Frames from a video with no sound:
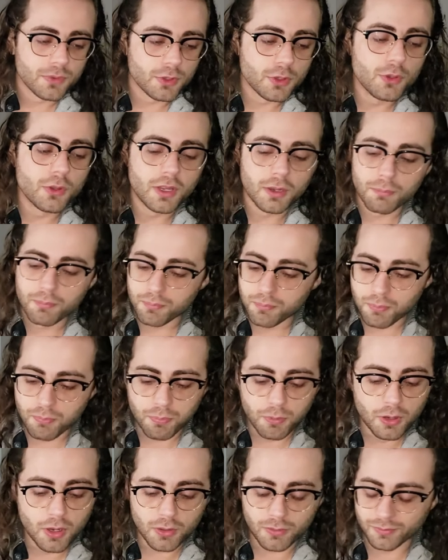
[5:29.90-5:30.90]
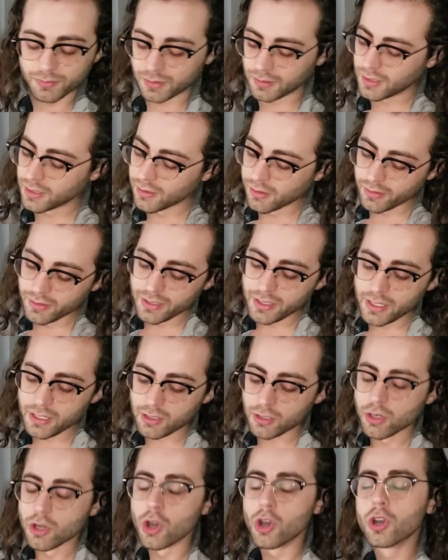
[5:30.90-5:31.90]
You can
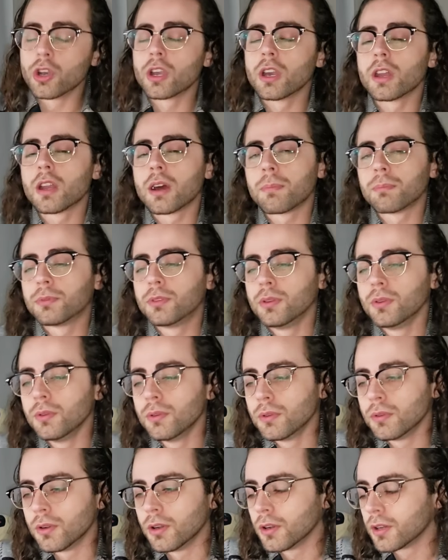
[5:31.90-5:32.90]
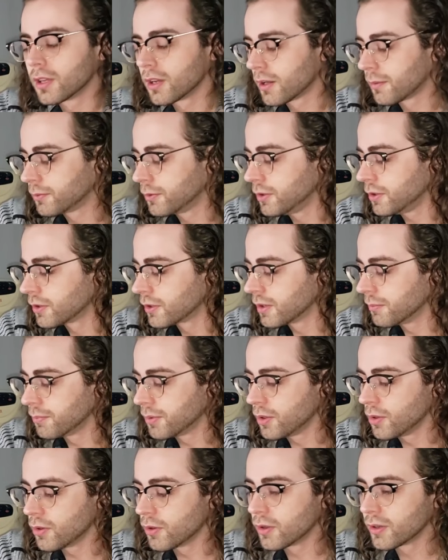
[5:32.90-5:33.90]
literally hook it up to hook it up to your
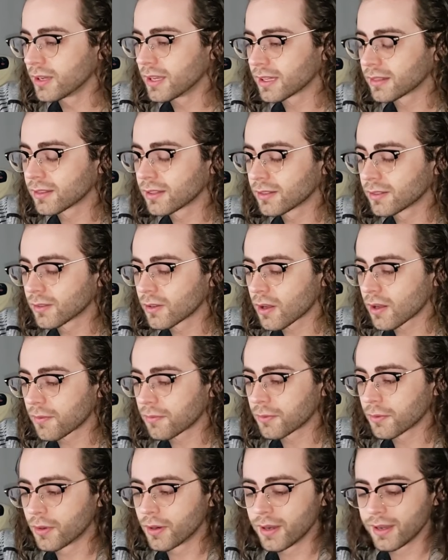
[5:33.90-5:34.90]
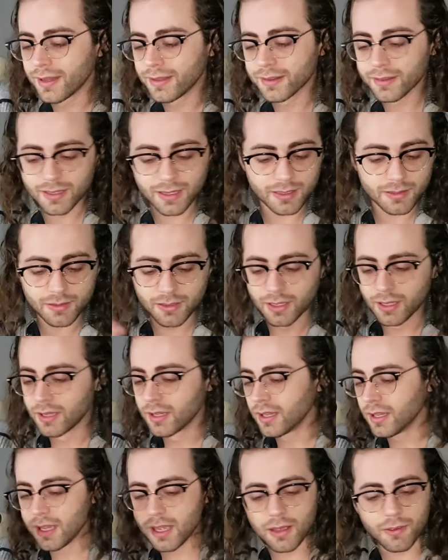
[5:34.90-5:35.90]
computer, get the software, and then
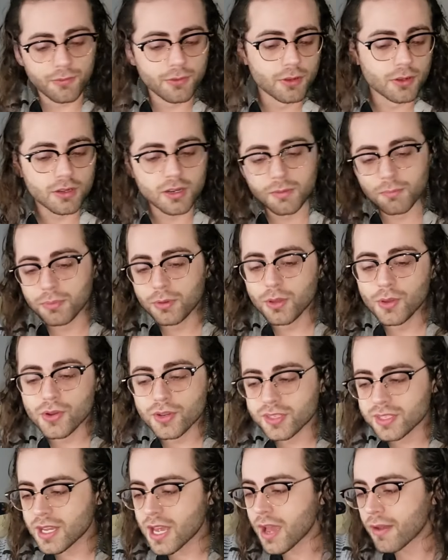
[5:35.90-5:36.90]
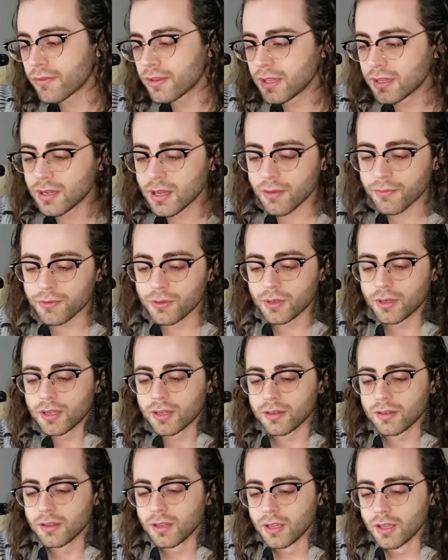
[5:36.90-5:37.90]
if you're computer savvy enough, you
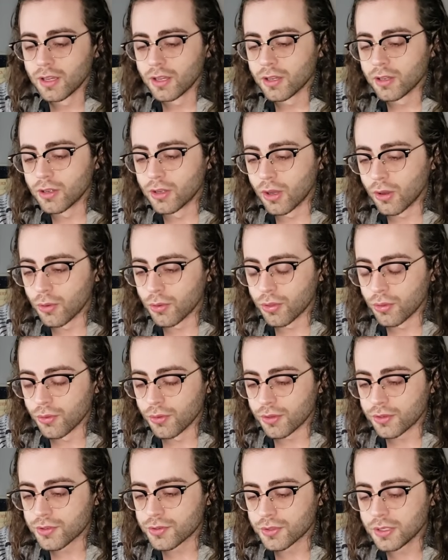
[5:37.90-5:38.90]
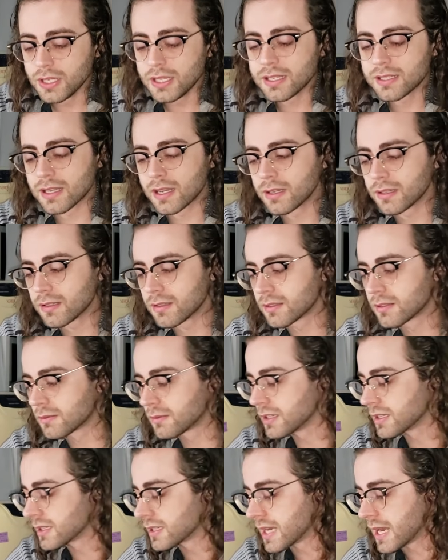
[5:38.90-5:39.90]
can go through the trees and
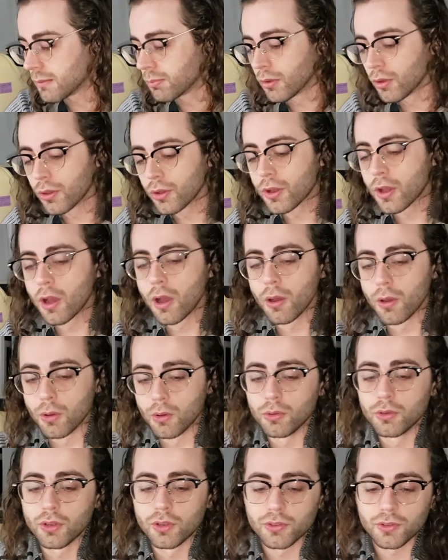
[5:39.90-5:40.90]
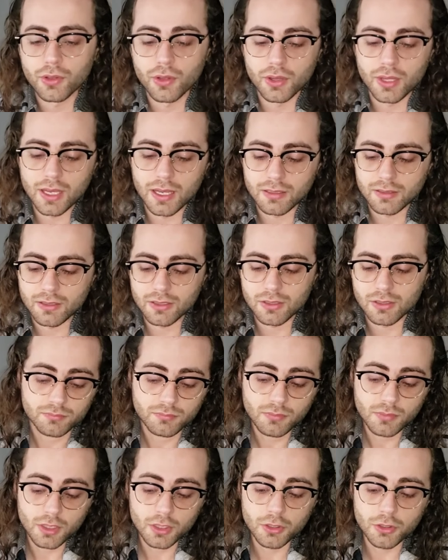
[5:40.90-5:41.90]
disable the code so that
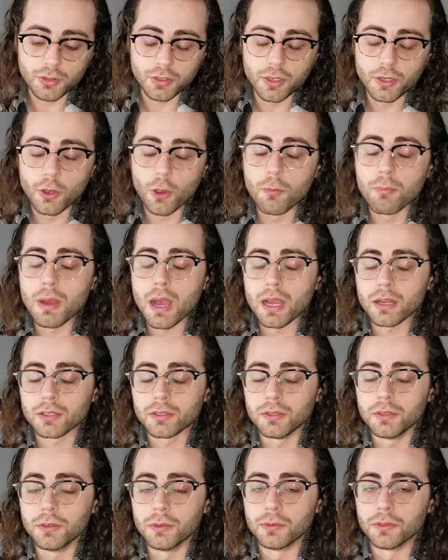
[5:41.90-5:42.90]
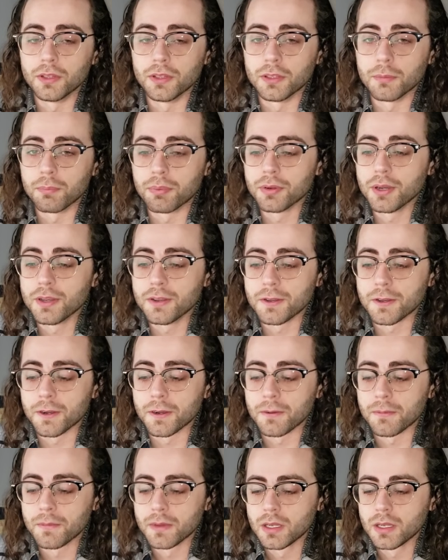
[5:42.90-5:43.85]
you can go back to using the printer.